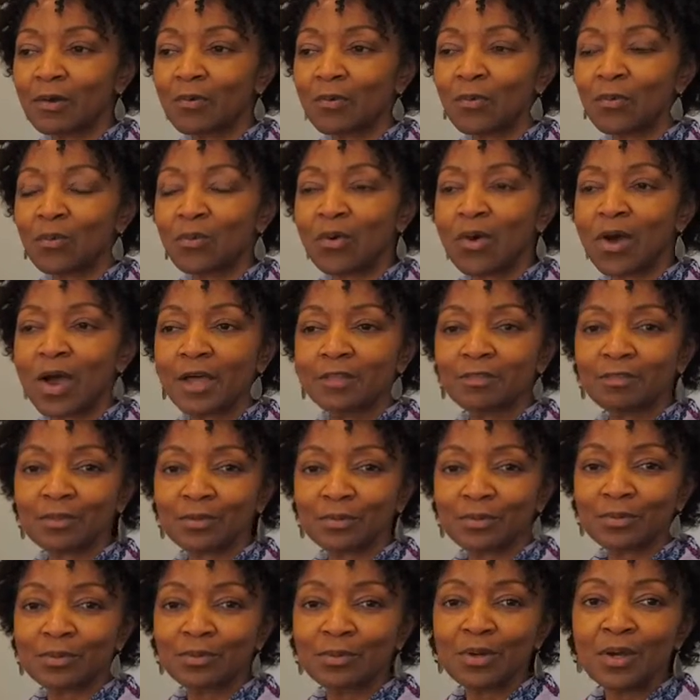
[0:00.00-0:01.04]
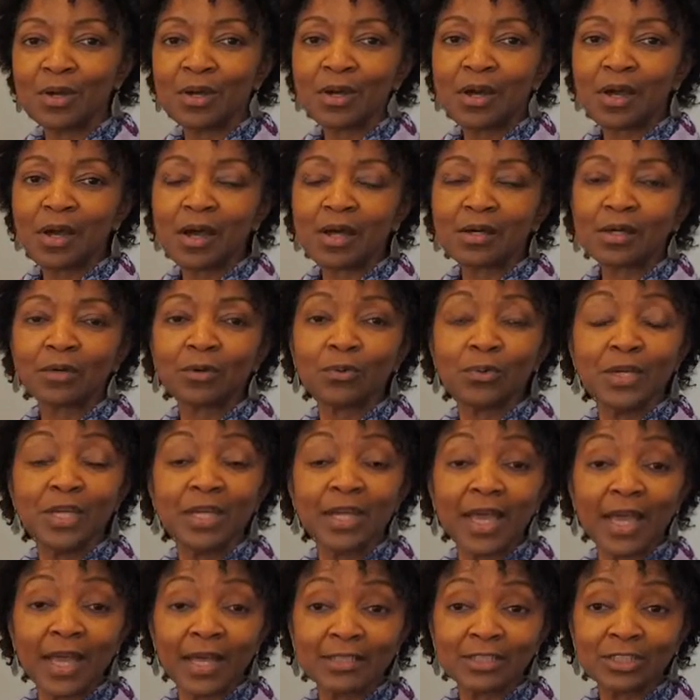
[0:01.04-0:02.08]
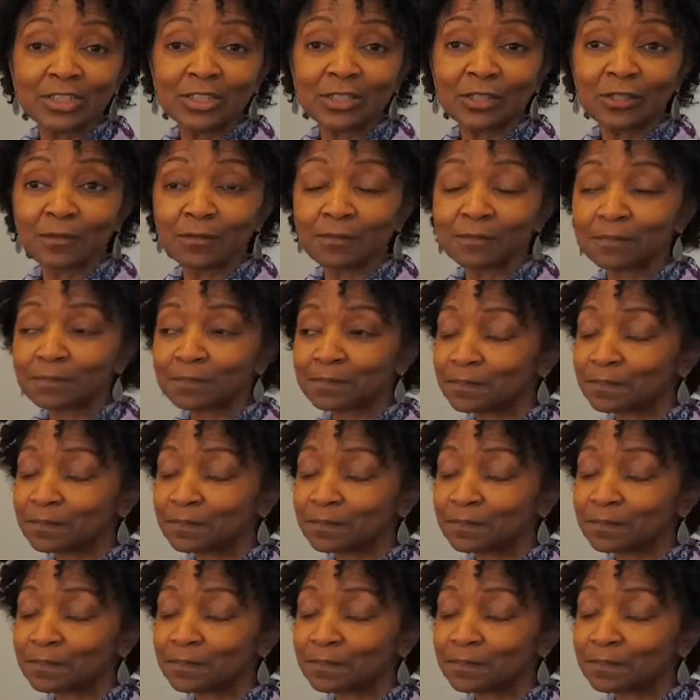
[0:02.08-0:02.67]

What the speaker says: wrought through Queen Esther